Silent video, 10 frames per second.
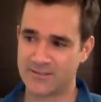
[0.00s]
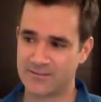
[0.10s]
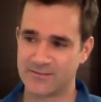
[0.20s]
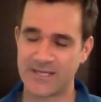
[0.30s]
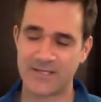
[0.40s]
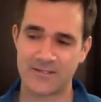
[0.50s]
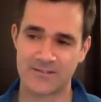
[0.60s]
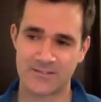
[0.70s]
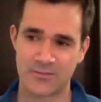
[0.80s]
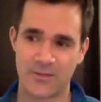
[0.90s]

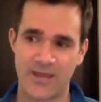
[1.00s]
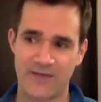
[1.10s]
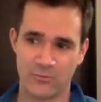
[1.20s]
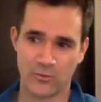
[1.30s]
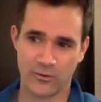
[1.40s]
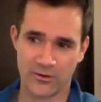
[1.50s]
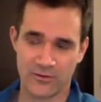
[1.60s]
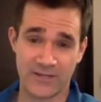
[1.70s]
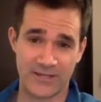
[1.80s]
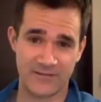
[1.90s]
tends to have more of
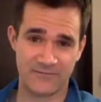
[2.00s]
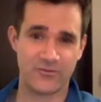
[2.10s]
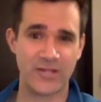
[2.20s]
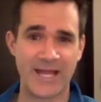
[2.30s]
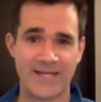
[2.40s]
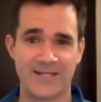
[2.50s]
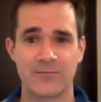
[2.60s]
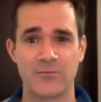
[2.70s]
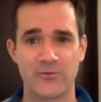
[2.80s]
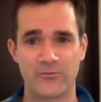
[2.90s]
a
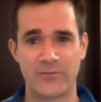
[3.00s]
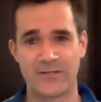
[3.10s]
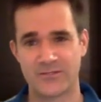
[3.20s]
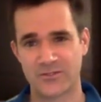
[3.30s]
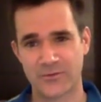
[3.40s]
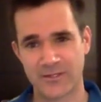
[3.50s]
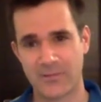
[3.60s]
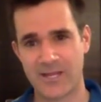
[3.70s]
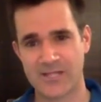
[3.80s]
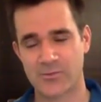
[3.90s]
flattening movement during the
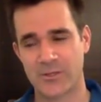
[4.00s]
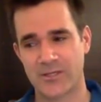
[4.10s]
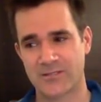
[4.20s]
backswing.